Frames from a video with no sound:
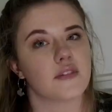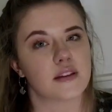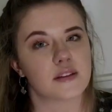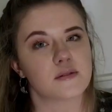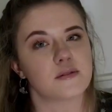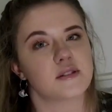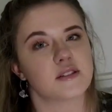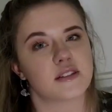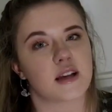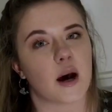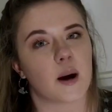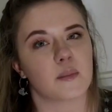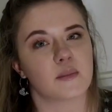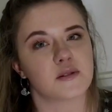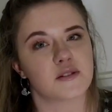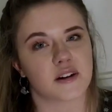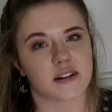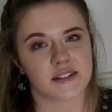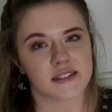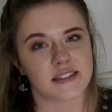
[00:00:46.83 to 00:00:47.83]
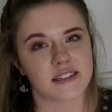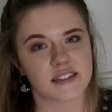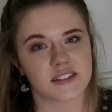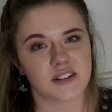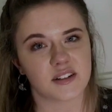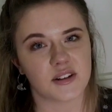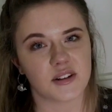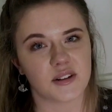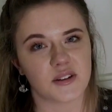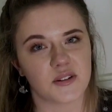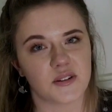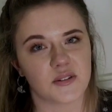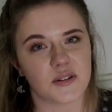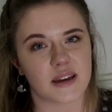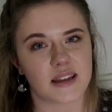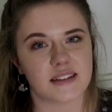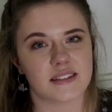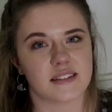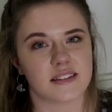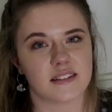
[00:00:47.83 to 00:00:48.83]
this will just help transition you
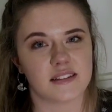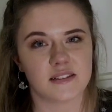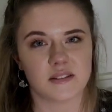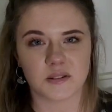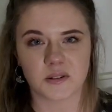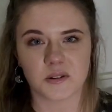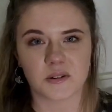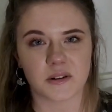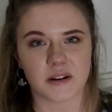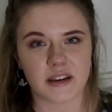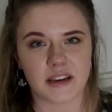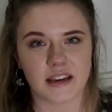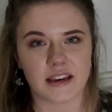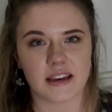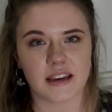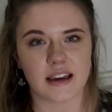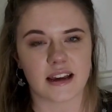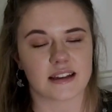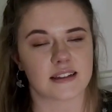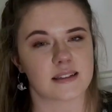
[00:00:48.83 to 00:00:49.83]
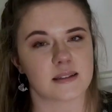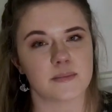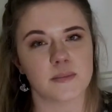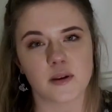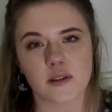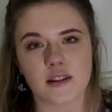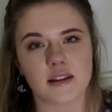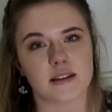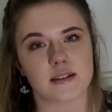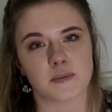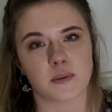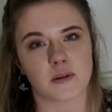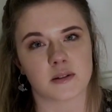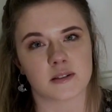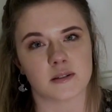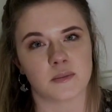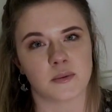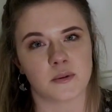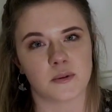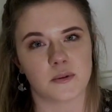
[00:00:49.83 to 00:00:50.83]
into the degree as smoothly as
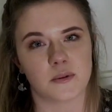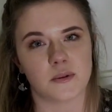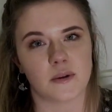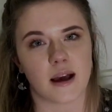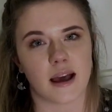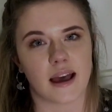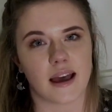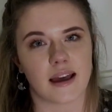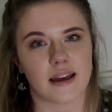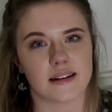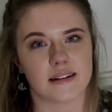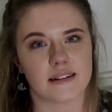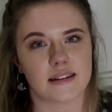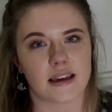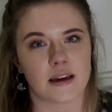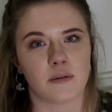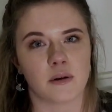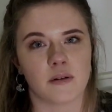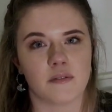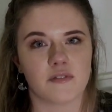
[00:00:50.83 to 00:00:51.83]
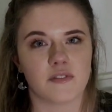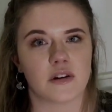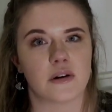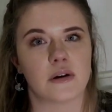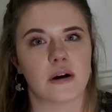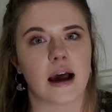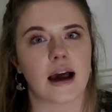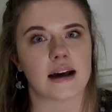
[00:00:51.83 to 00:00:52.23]
possible and it won't feel